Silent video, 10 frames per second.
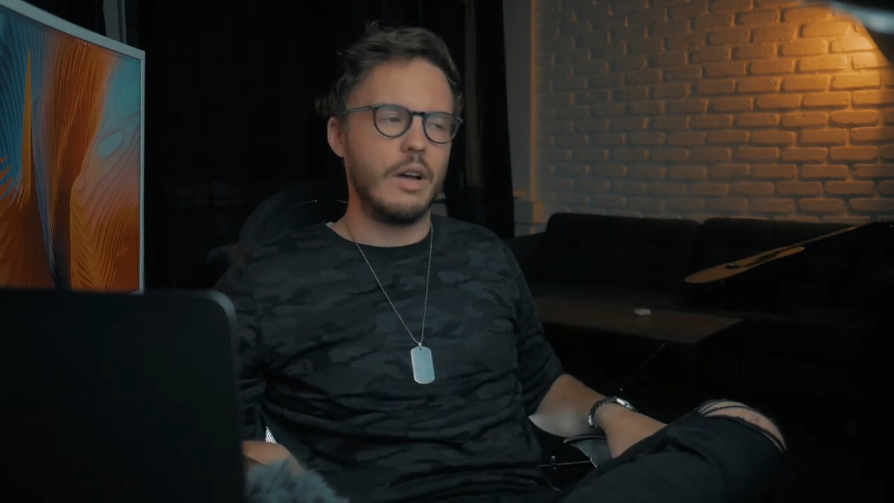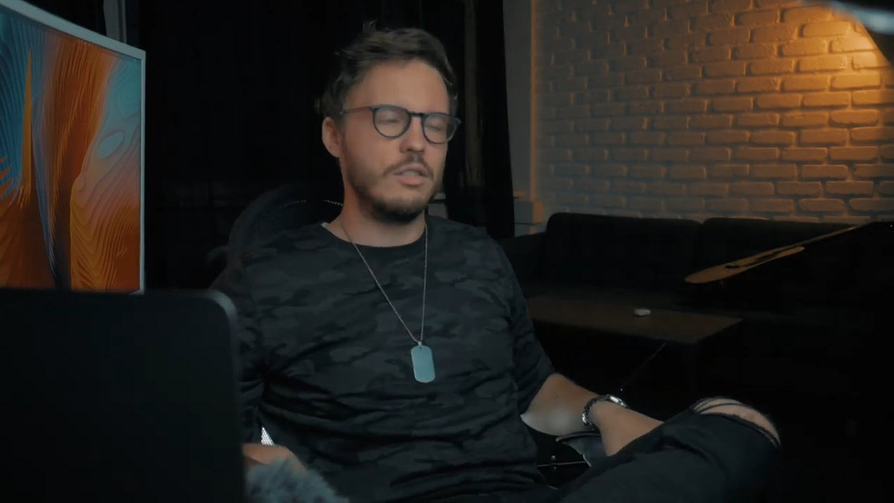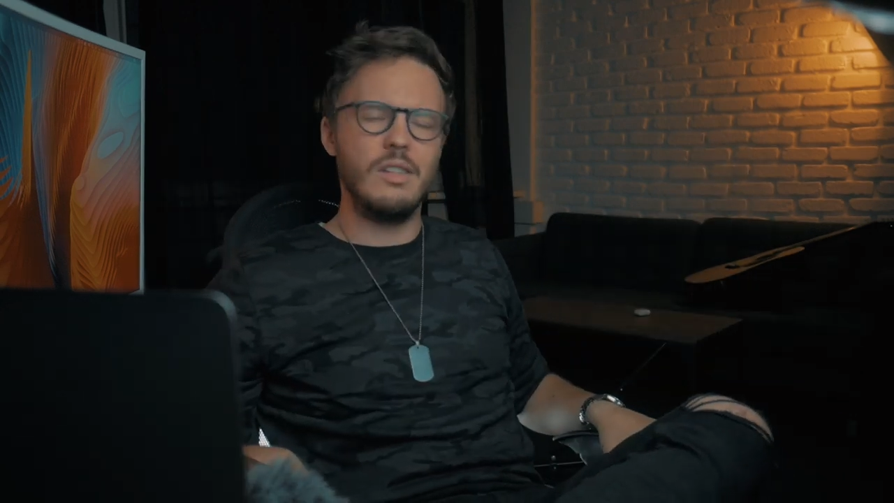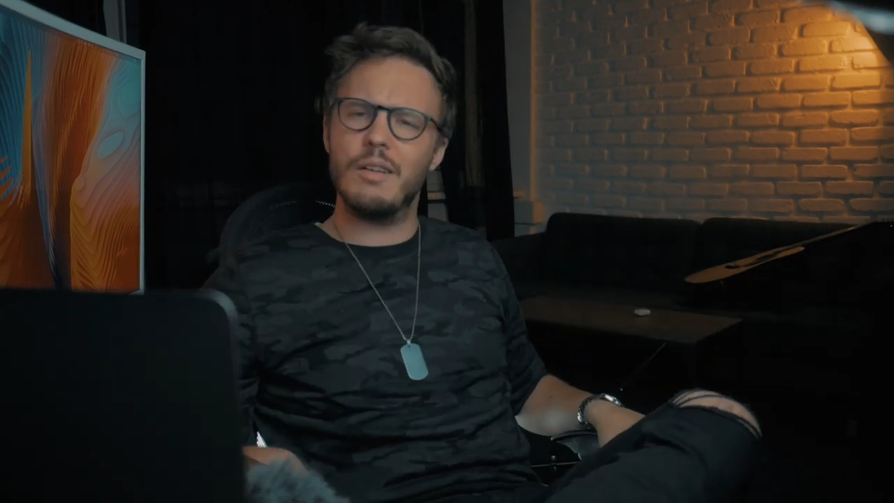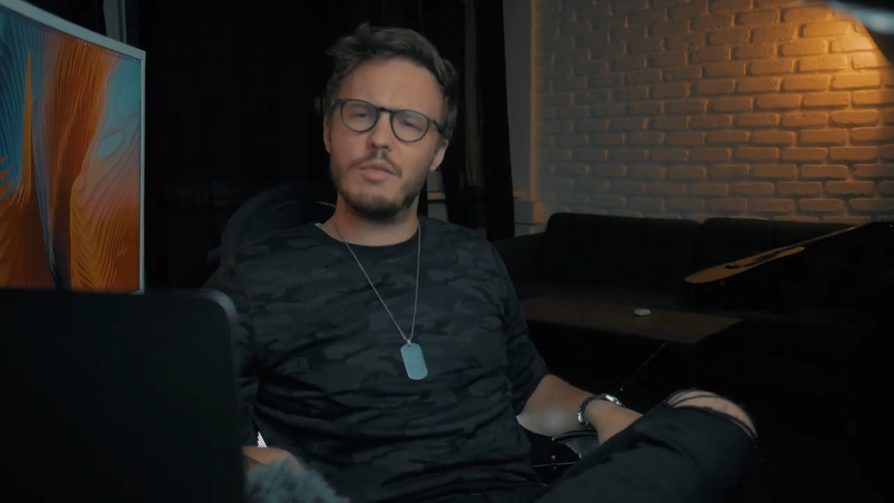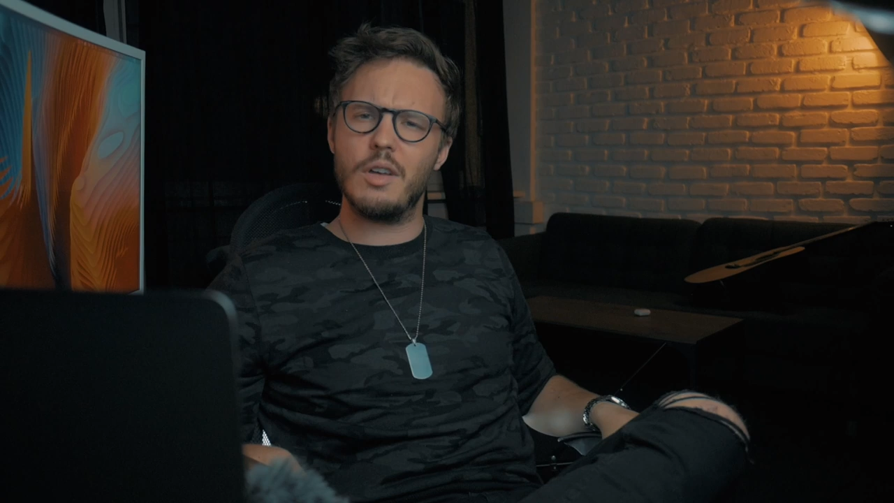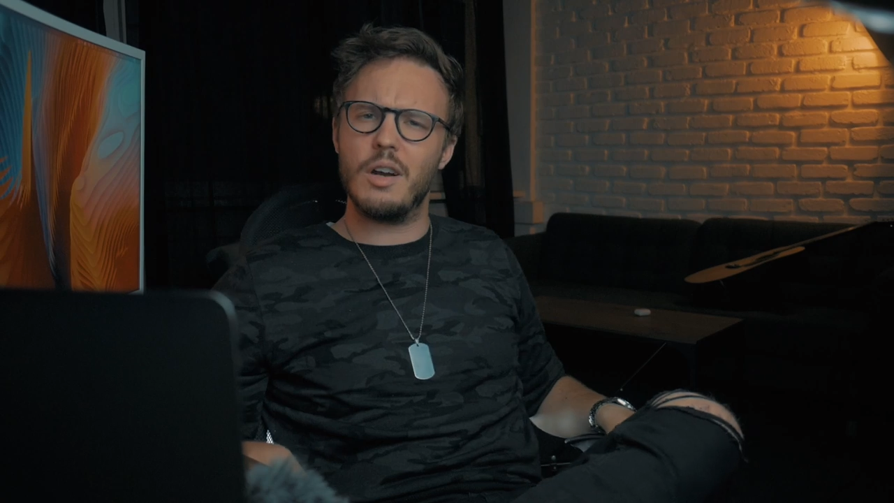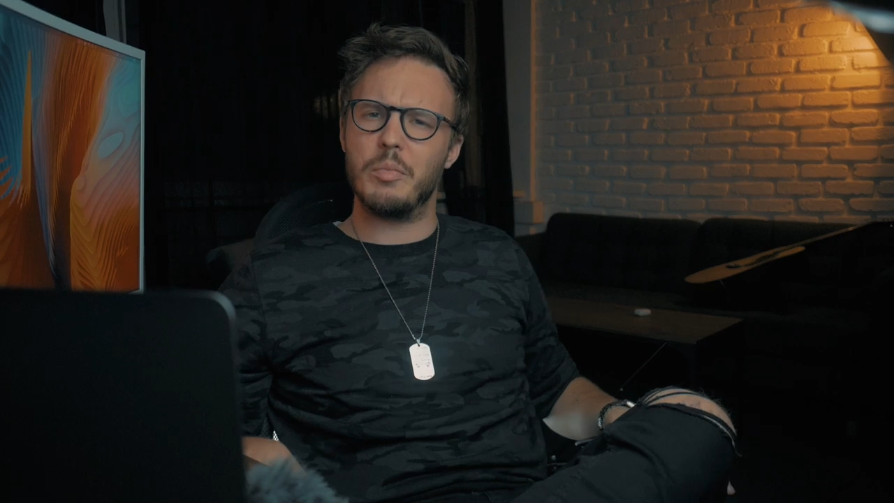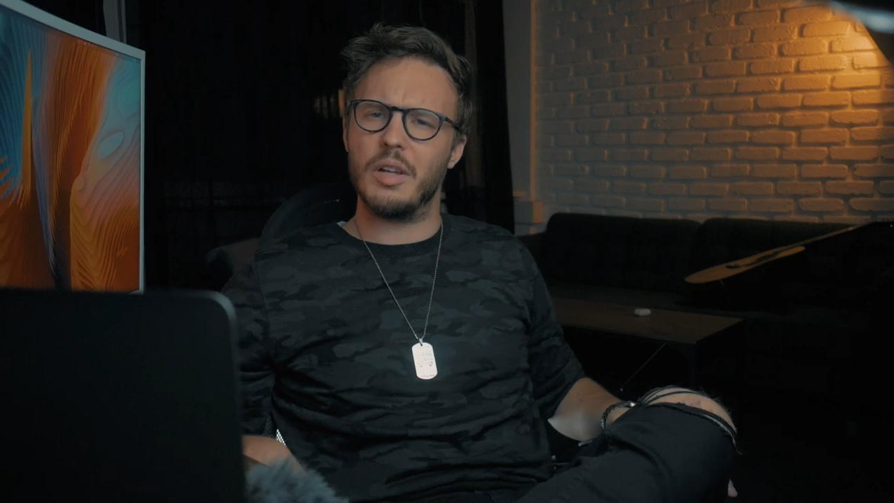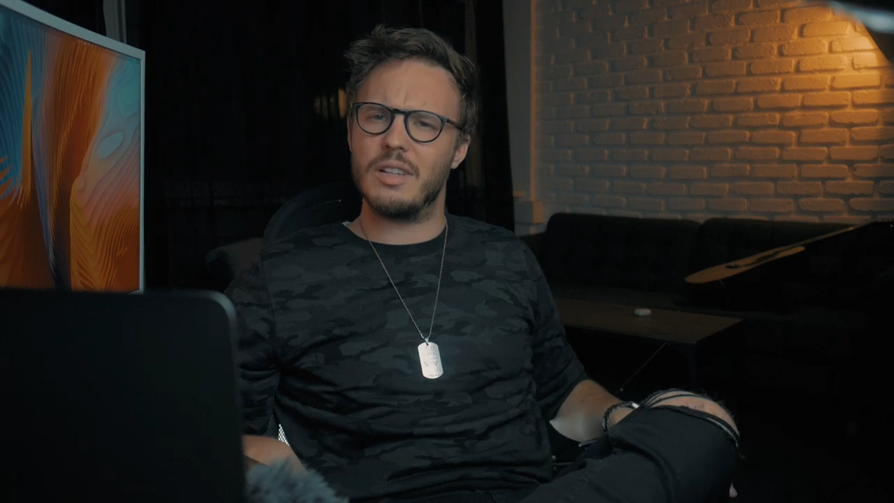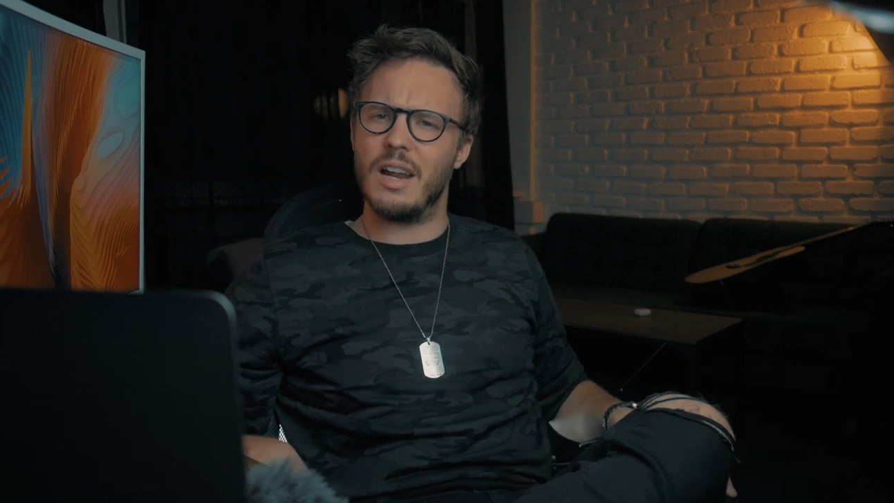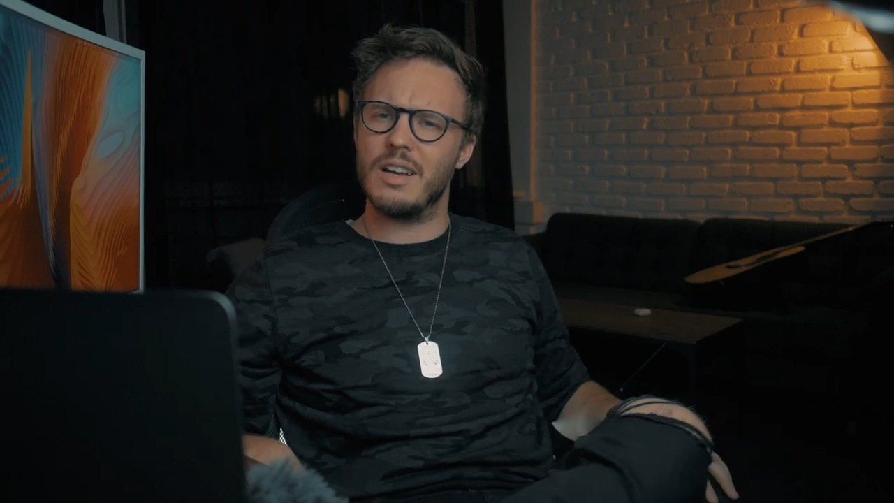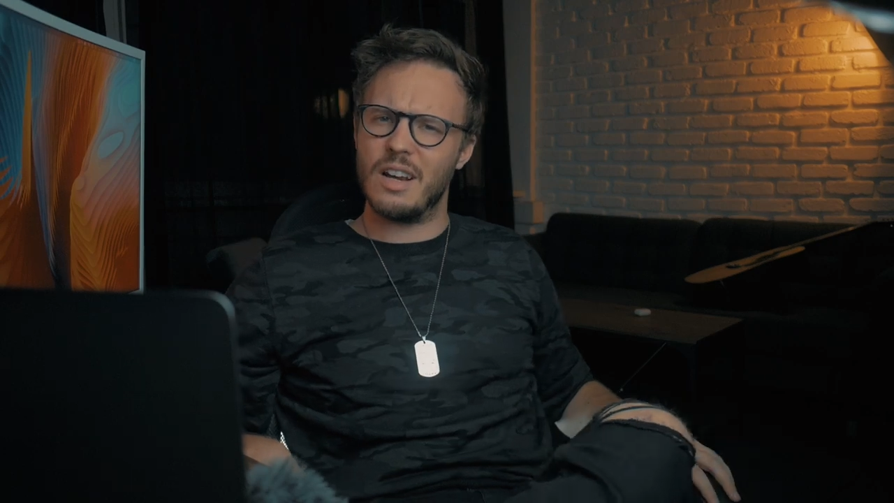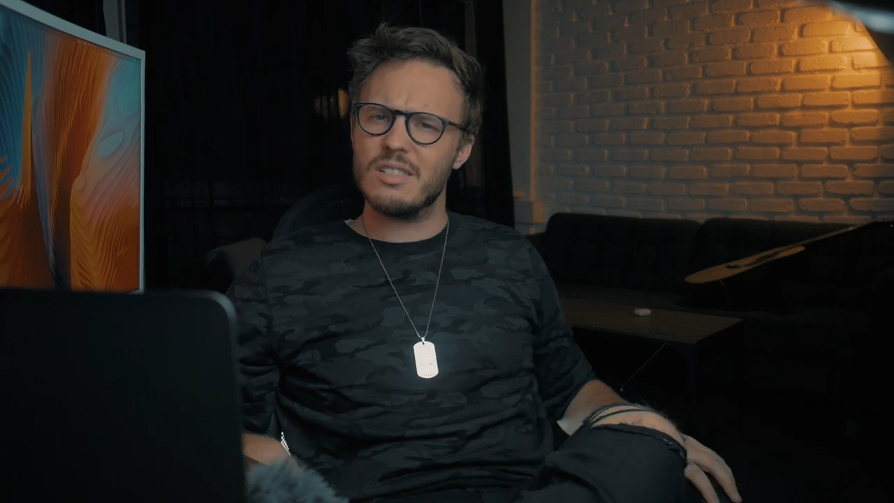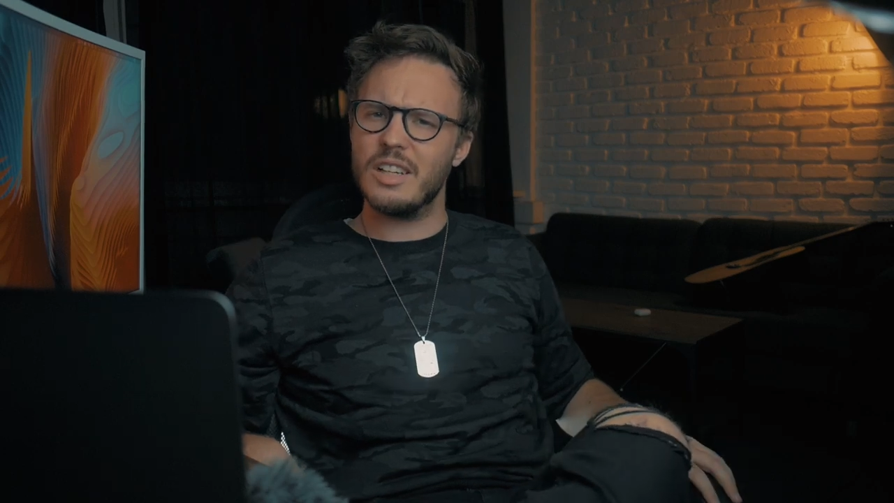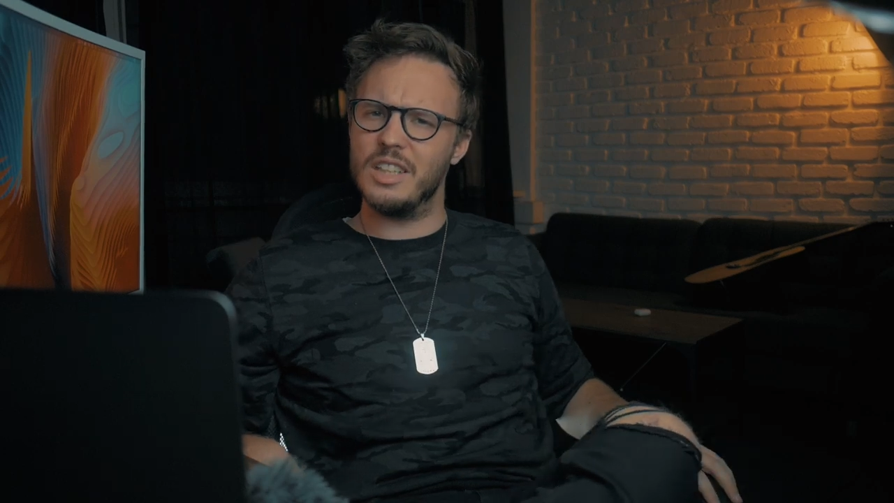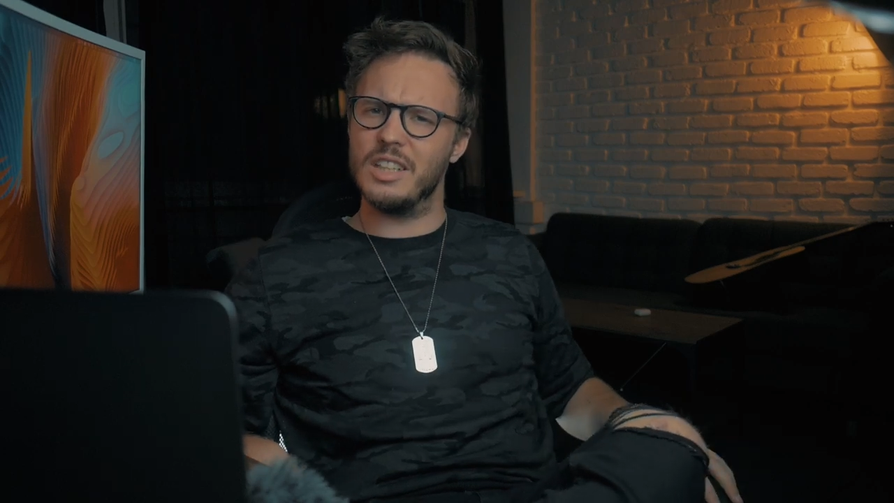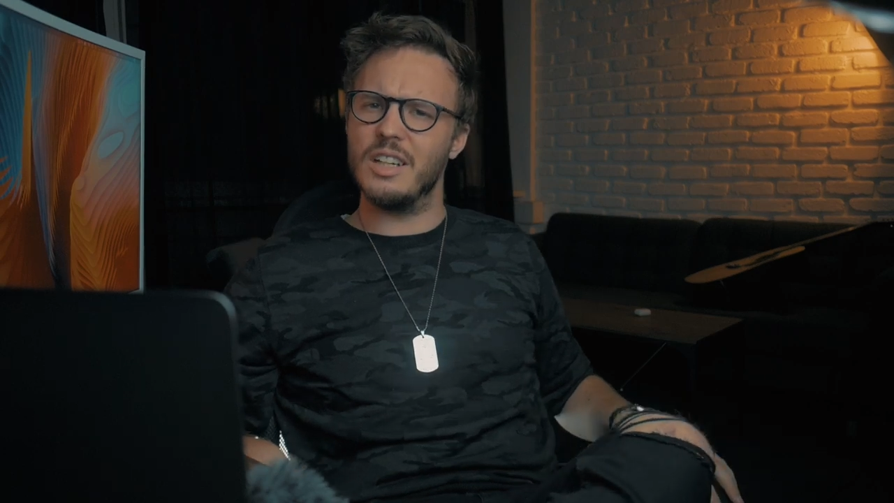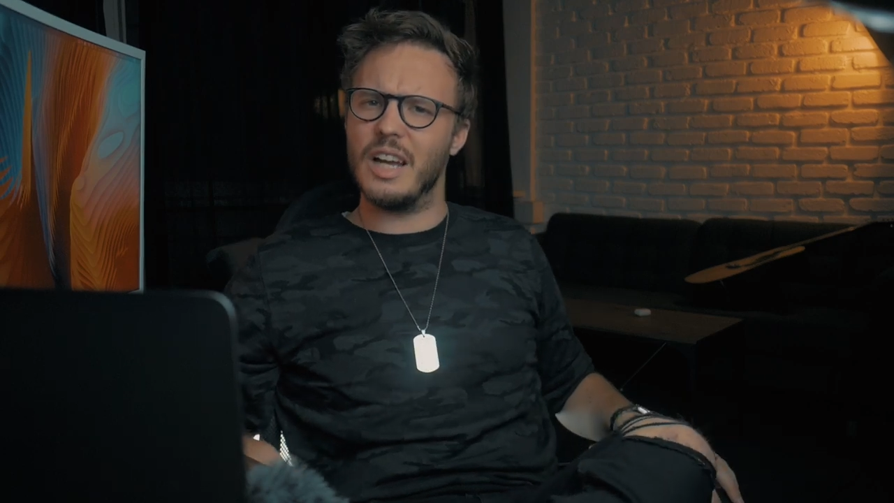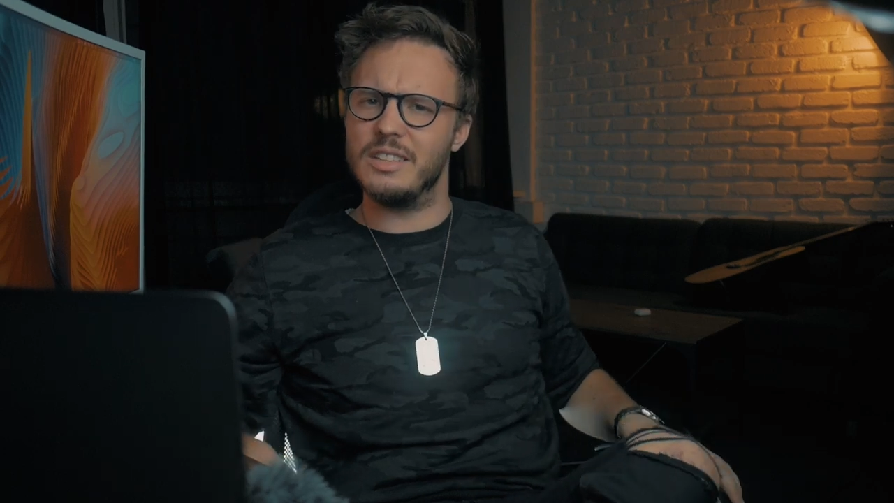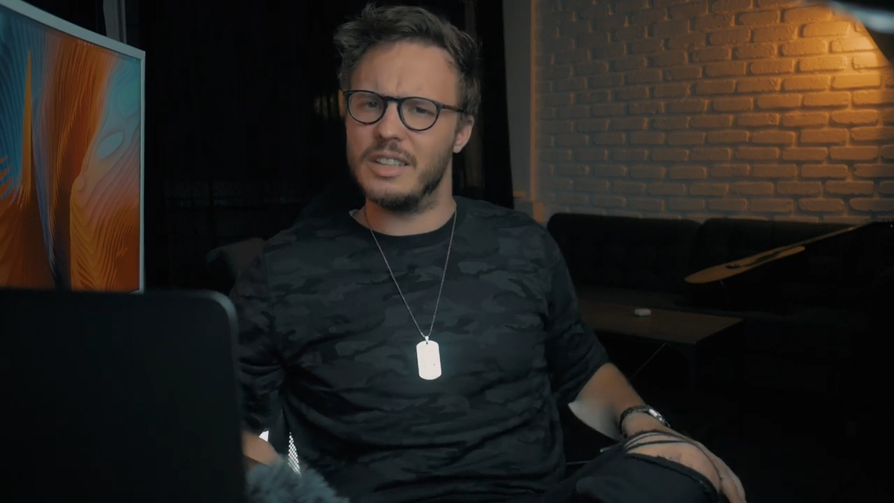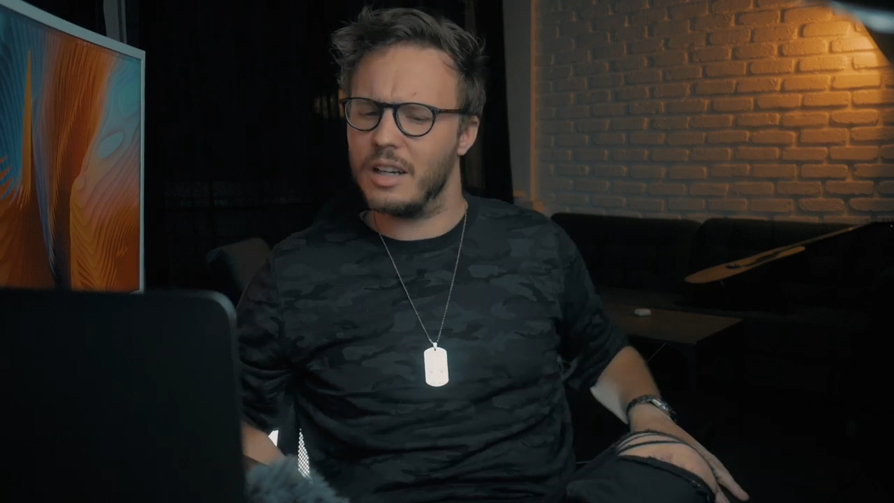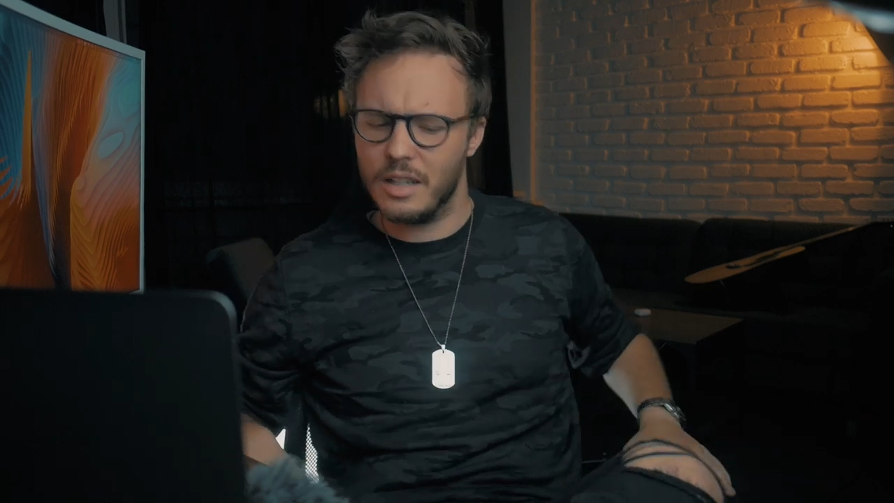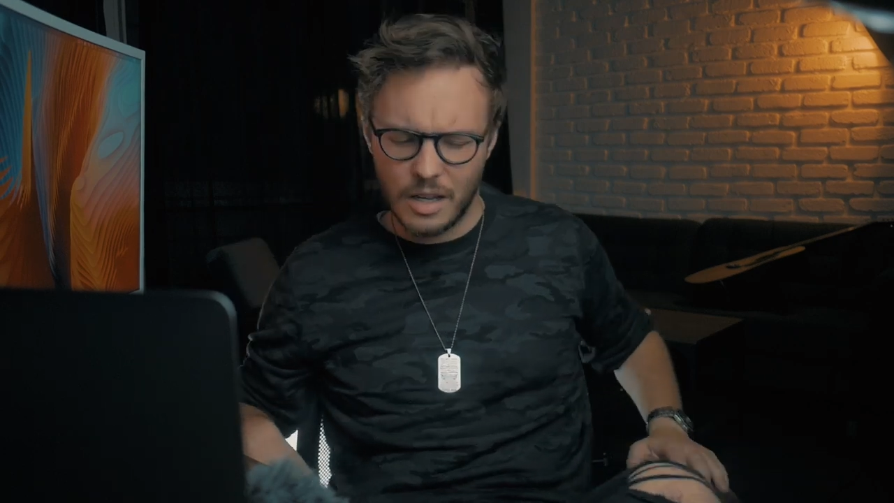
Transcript: Actually, never thought about that. Actually, a good idea.